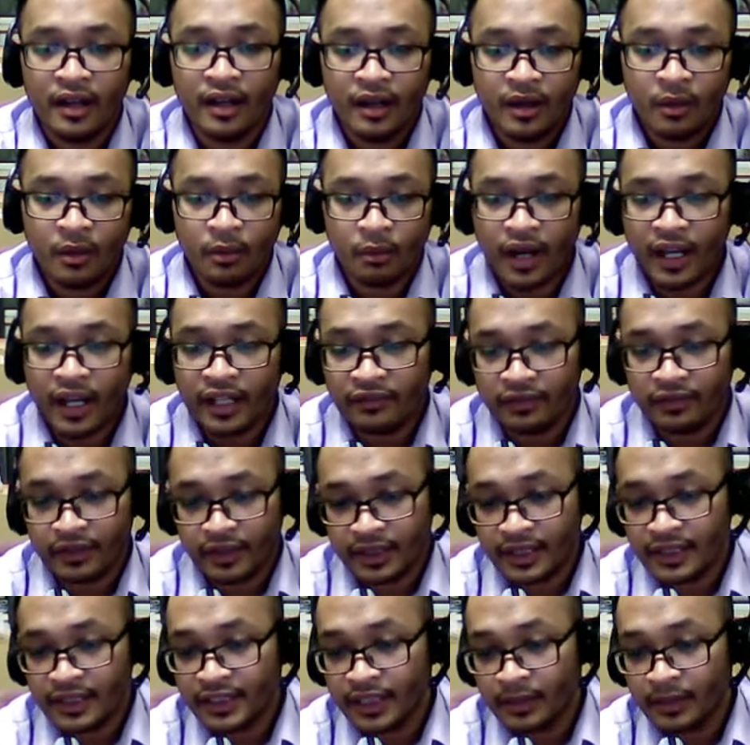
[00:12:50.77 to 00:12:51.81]
Why the
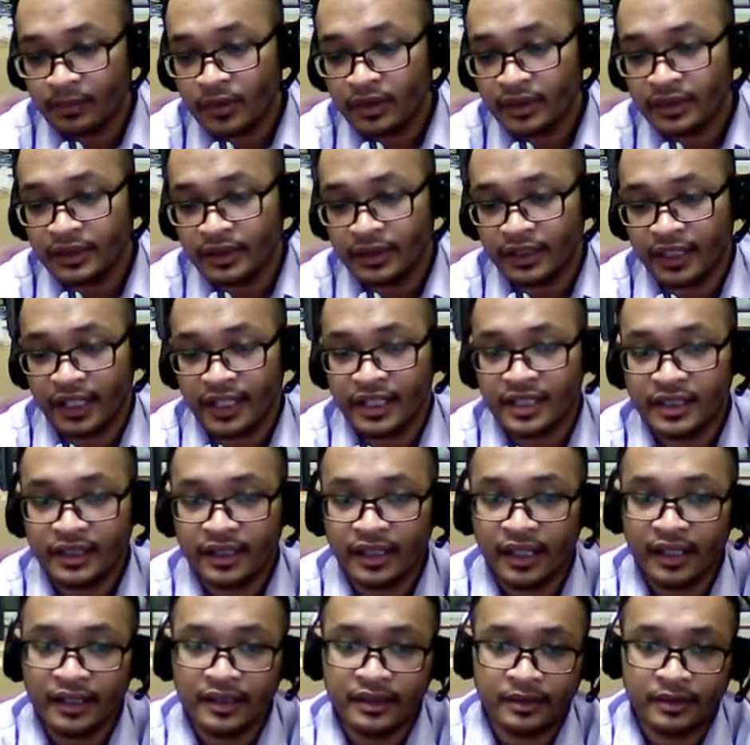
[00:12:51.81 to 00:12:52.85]
CMOS you can
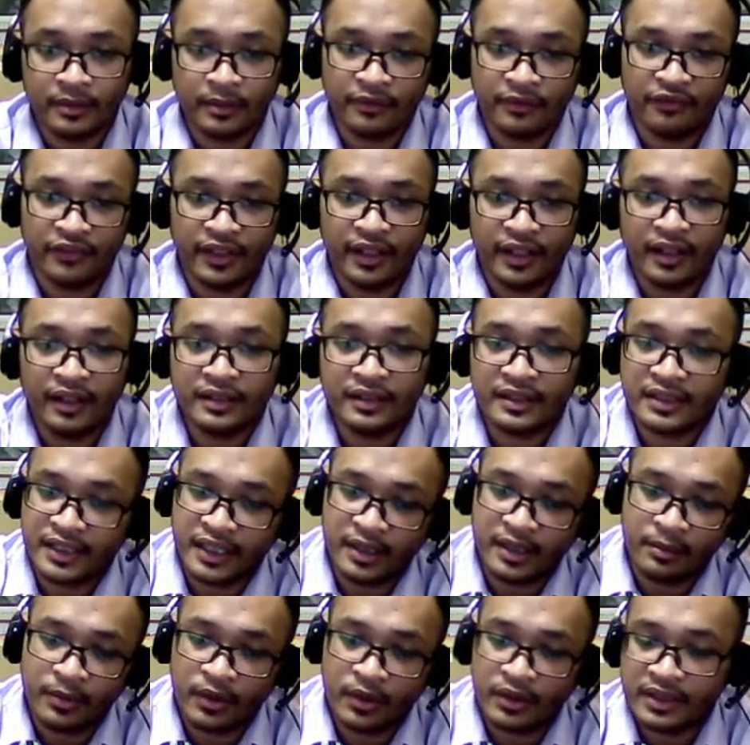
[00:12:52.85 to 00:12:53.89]
change via
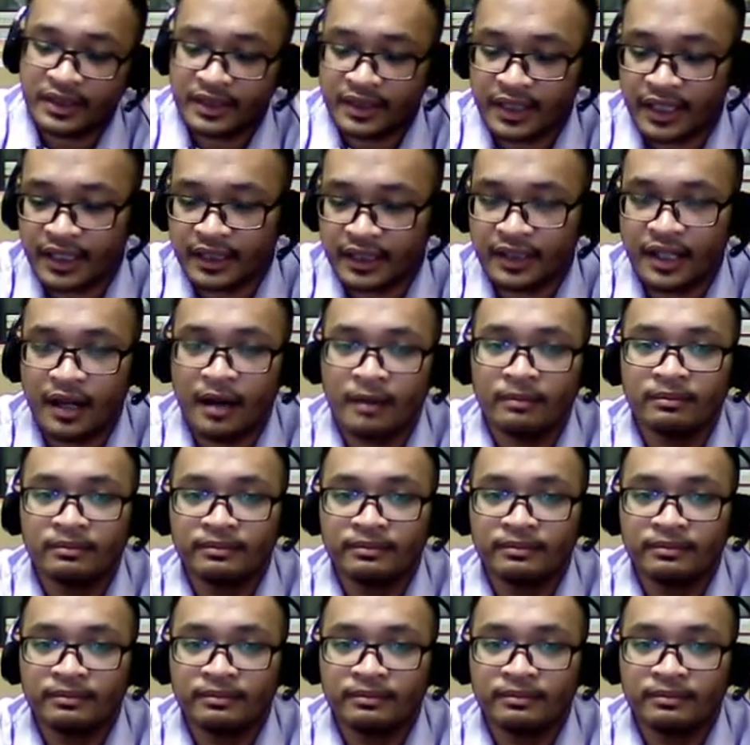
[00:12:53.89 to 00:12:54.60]
CMOS setup.